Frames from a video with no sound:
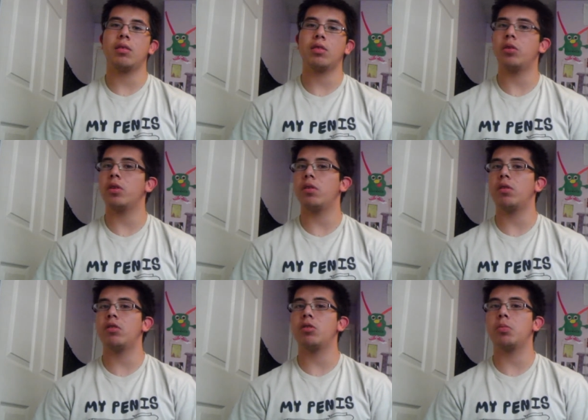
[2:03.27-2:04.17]
So
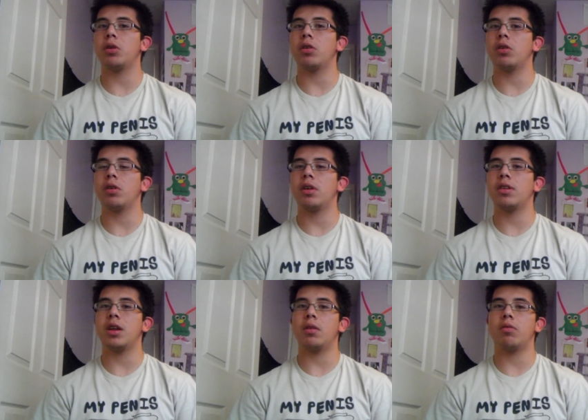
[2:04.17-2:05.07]
your super
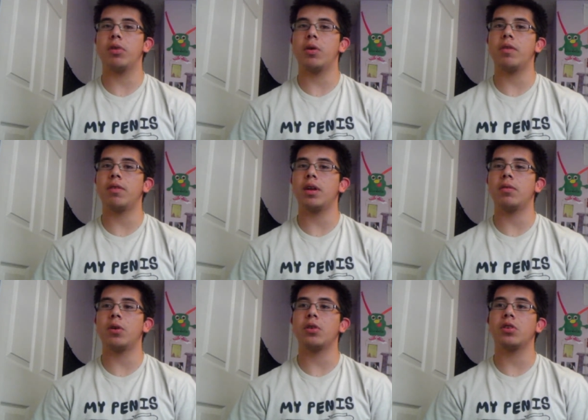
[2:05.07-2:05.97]
acidic fruity
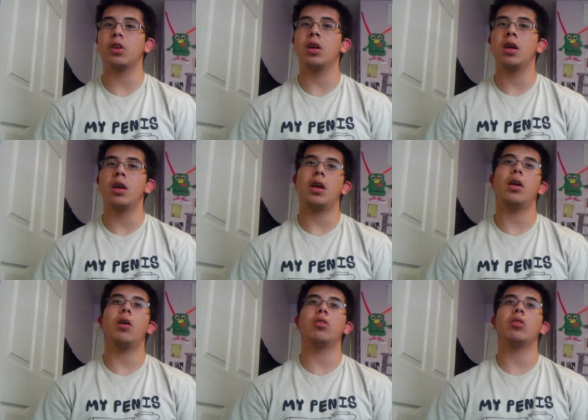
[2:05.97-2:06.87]
flavors,
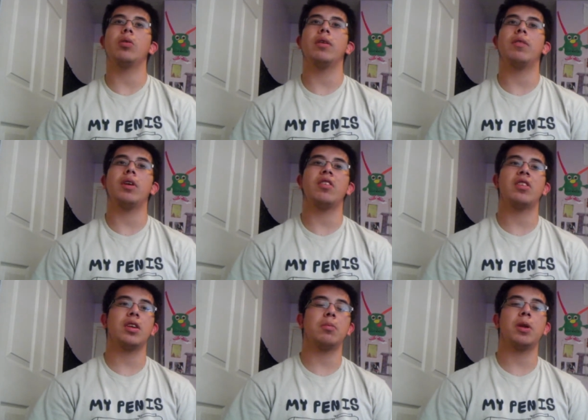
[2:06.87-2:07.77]
and also if they're
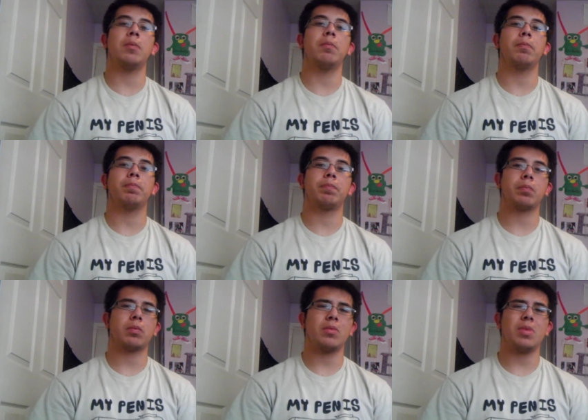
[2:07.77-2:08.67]
cinnamon,
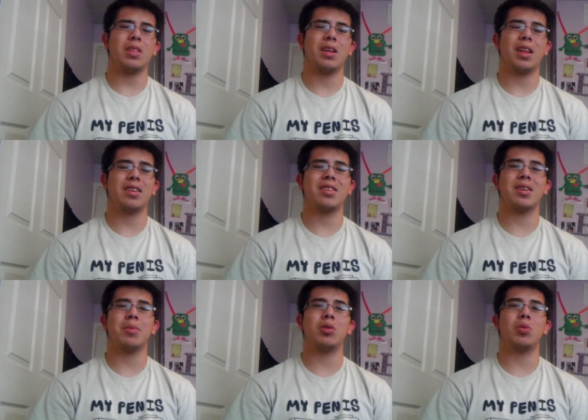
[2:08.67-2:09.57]
like
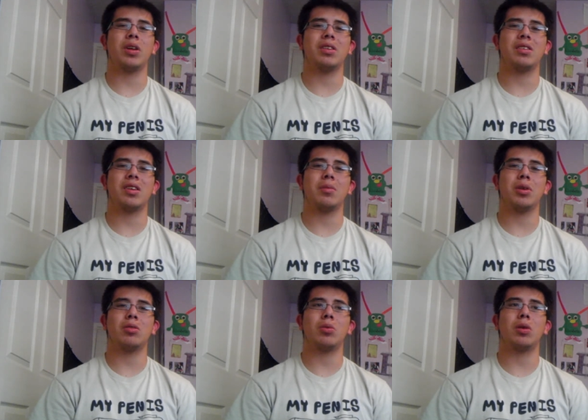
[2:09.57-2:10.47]
cinnamon twist,
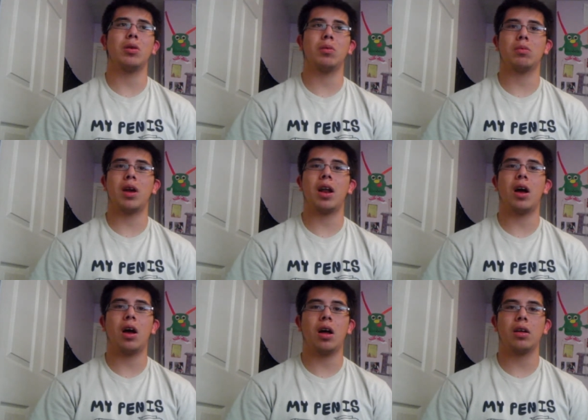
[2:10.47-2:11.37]
cinnamon swirl, red
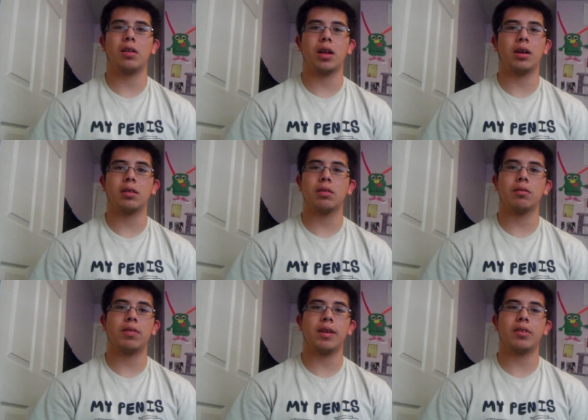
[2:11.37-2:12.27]
hot, like
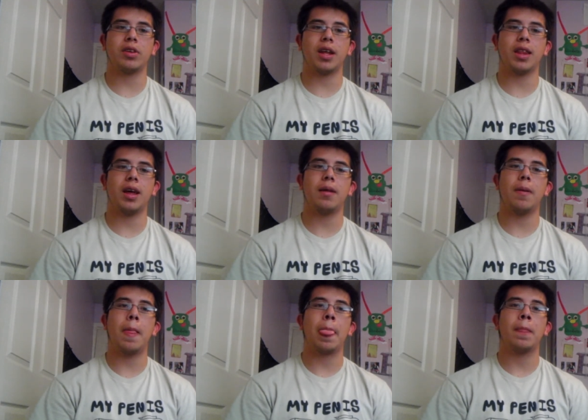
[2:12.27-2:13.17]
flavors like that,
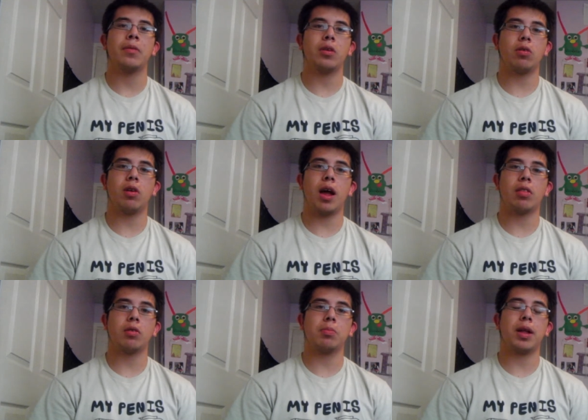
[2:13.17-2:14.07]
they'll
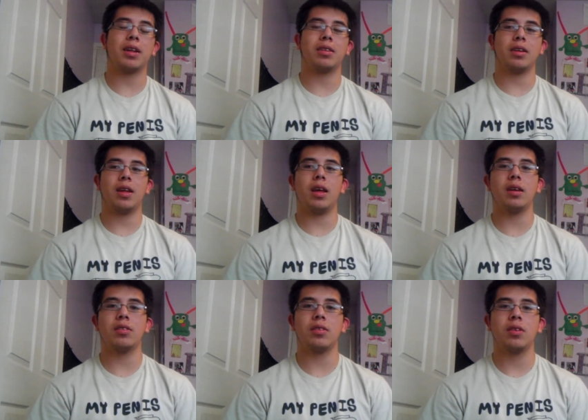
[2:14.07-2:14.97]
crack through plastic
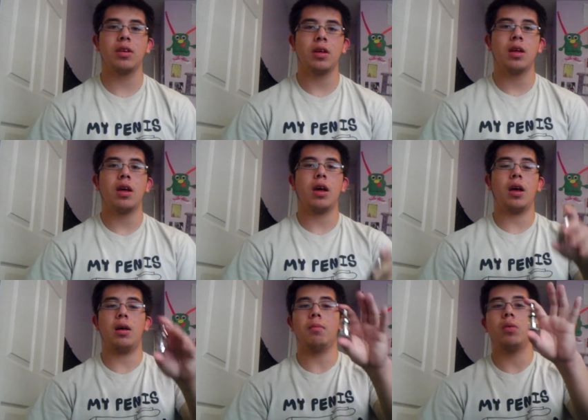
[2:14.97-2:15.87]
tanks.
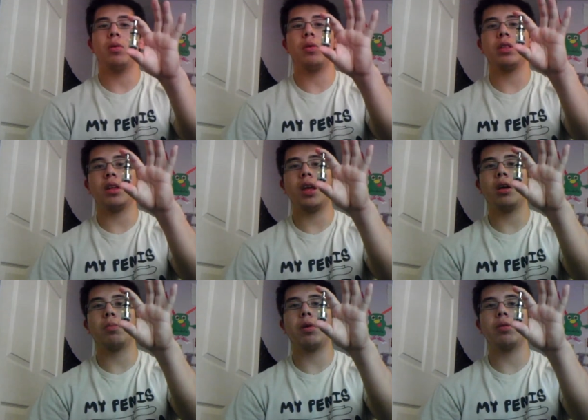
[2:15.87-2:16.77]
With the
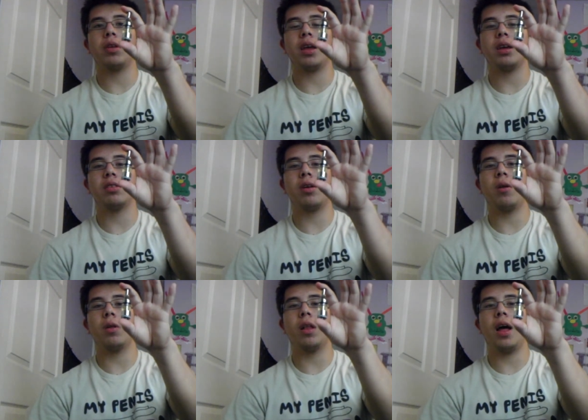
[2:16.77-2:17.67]
Kanger Protank, it's
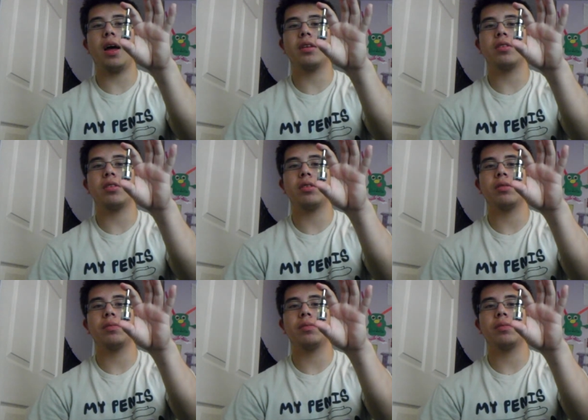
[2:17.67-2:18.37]
all glass,